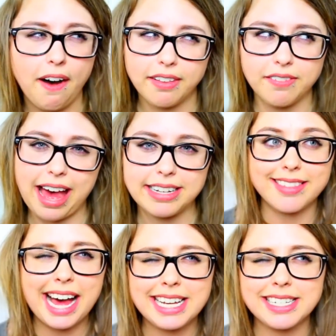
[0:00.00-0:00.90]
of that.
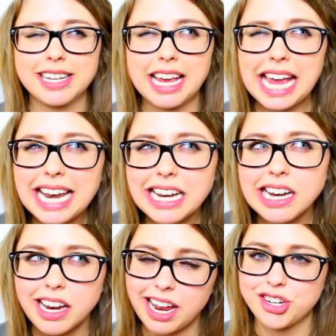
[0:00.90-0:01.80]
That is,
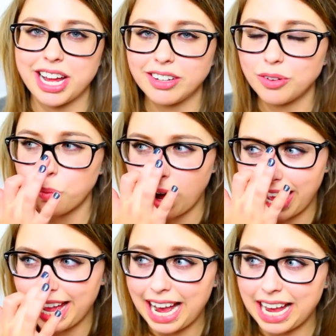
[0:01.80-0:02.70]
in a nutshell,
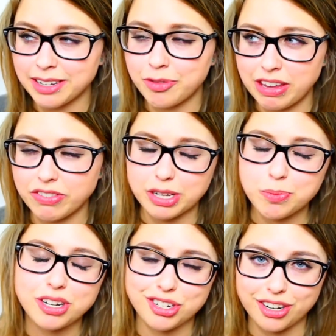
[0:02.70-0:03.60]
why I think there is
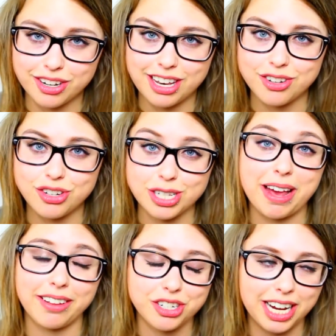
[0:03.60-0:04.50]
more to gender than just
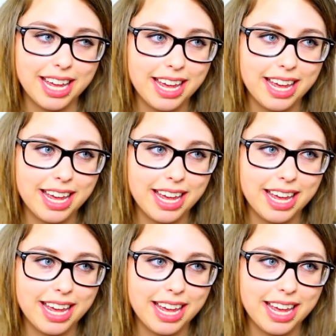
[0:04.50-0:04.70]
biology.